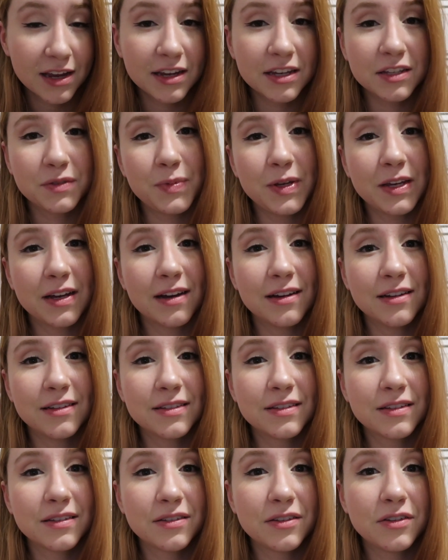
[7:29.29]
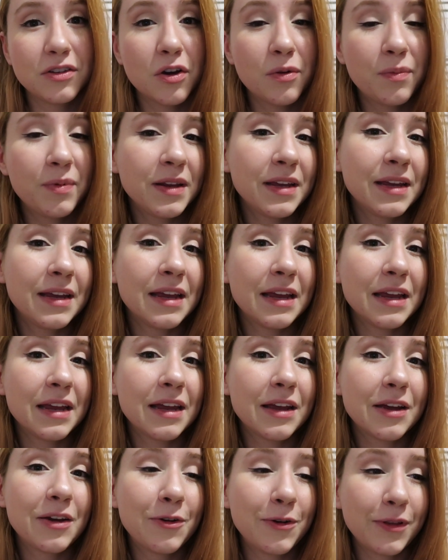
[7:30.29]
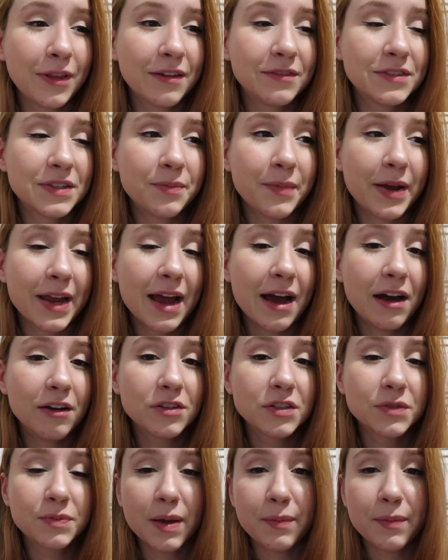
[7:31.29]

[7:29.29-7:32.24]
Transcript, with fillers: is because nobody who lives in my house,